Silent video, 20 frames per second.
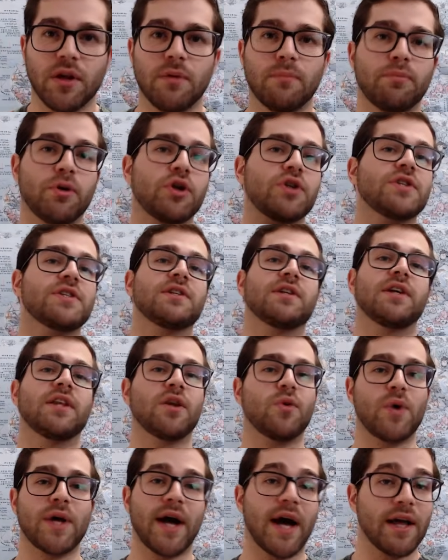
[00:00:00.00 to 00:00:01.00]
Personally, the
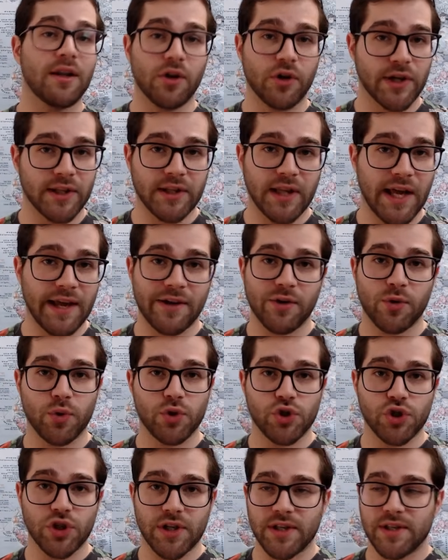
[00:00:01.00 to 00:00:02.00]
way I look at
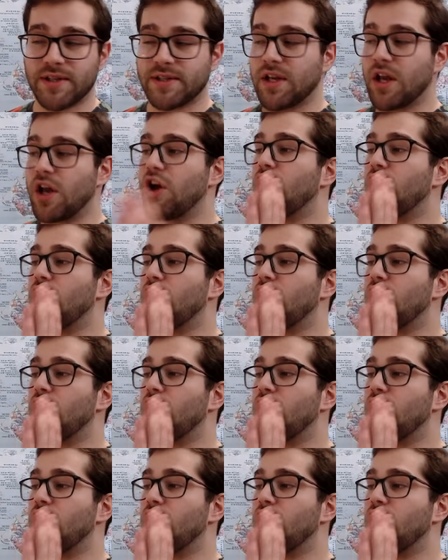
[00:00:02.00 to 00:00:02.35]
language is